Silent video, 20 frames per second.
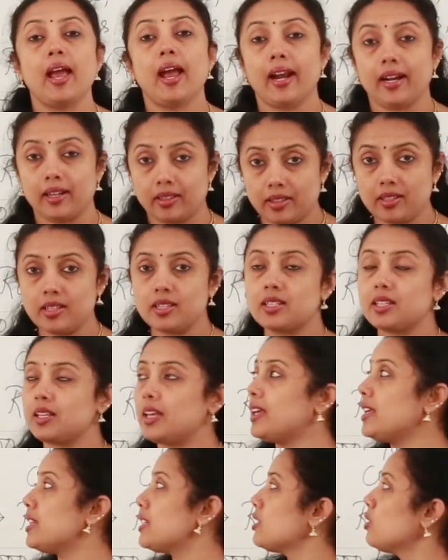And this
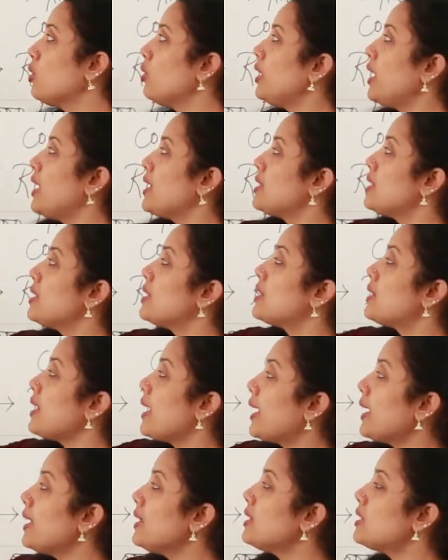is known as the
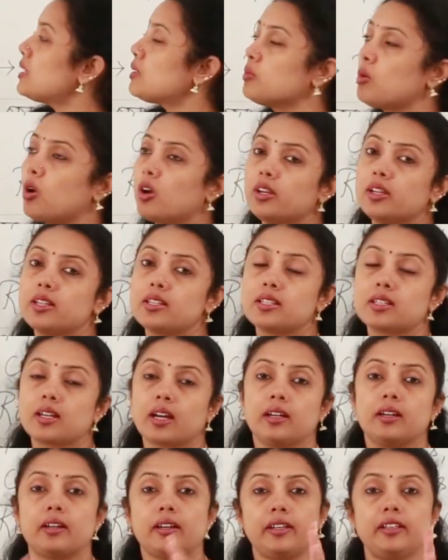second smallest
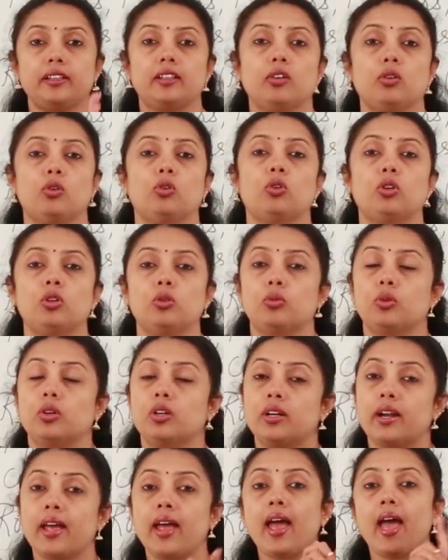country in the whole
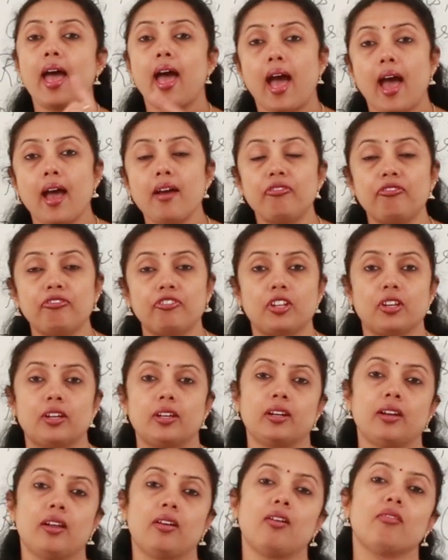world
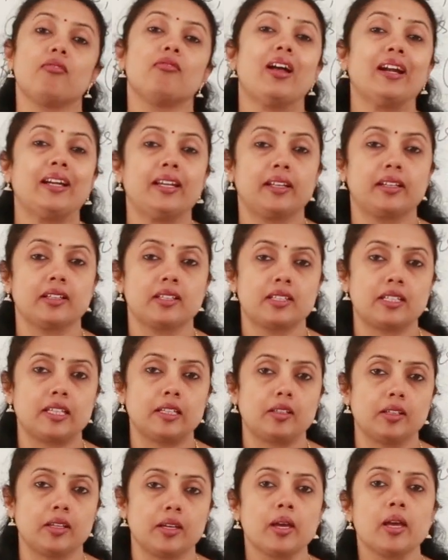after Vatican
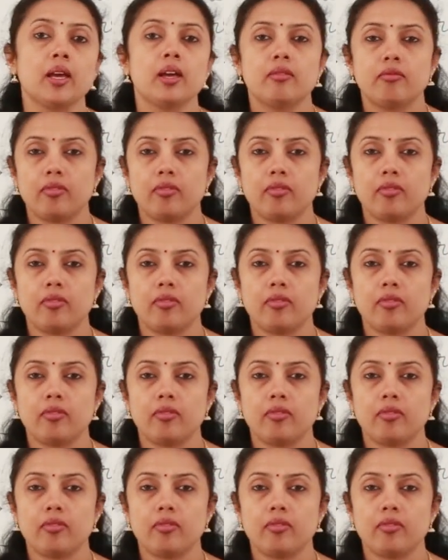City.